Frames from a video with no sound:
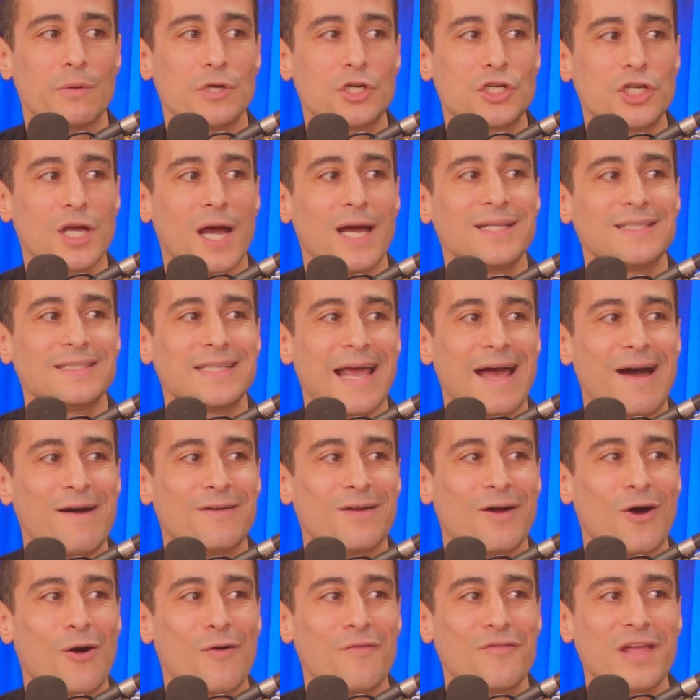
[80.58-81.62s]
shot down
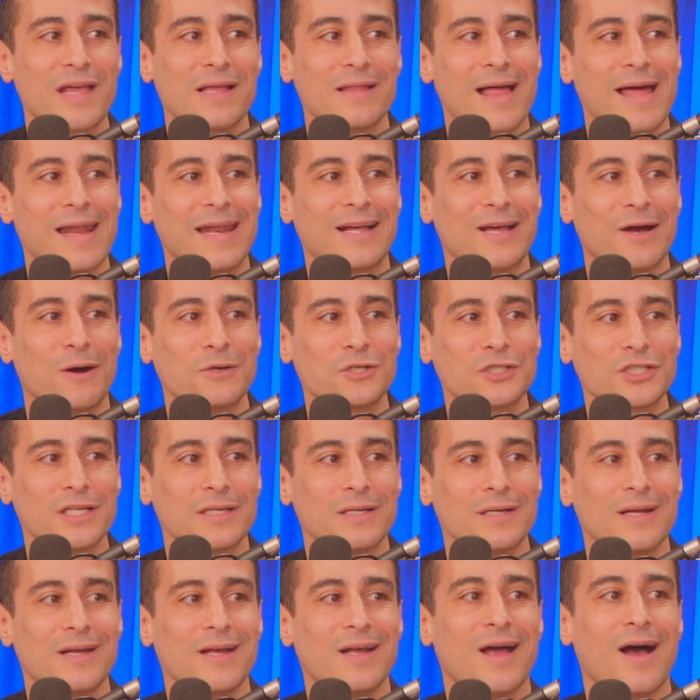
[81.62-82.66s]
over the Atlantic
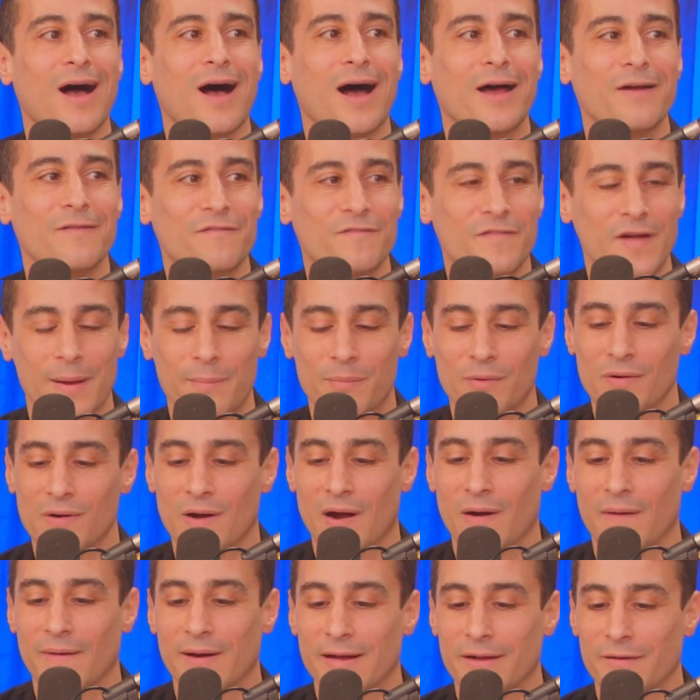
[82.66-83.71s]
Ocean on
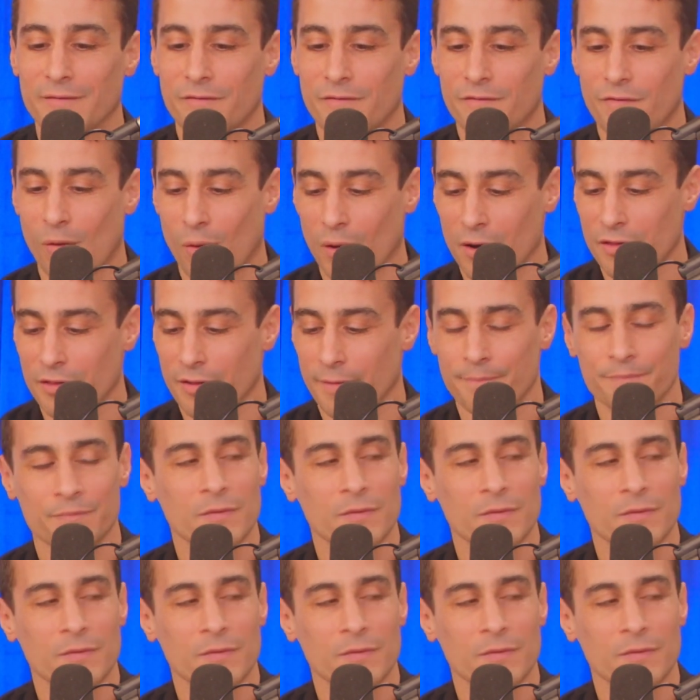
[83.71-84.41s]
February 4th.